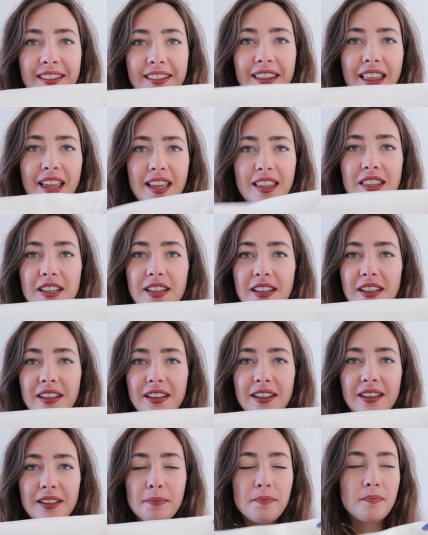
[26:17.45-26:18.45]
like
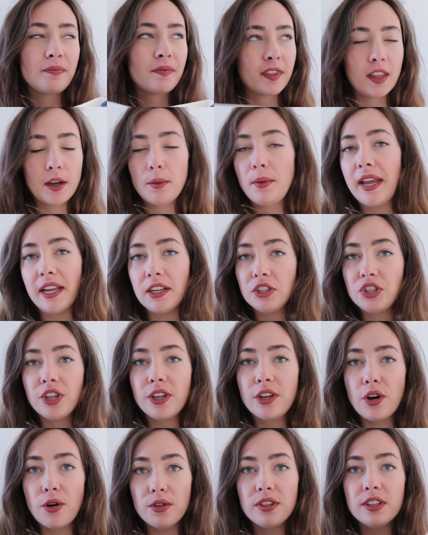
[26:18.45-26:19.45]
the way it
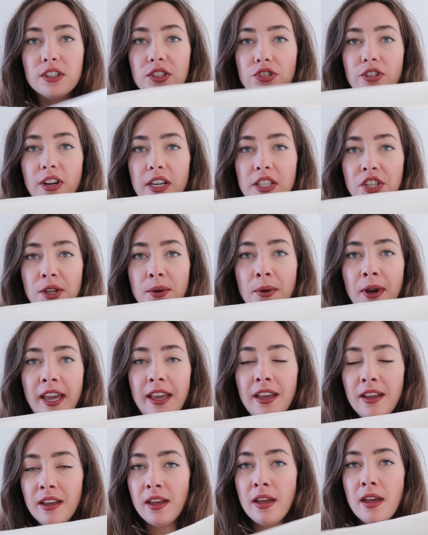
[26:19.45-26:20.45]
should go, the stretchy
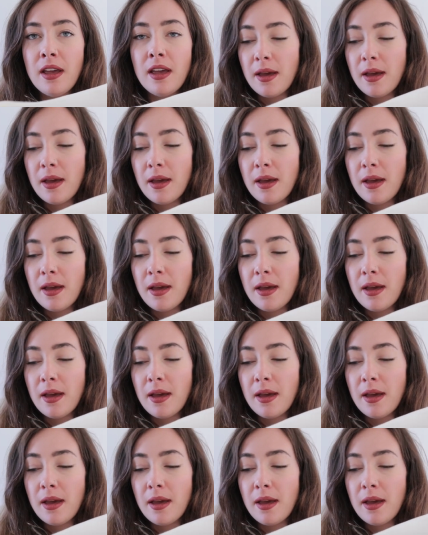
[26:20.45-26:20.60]
way,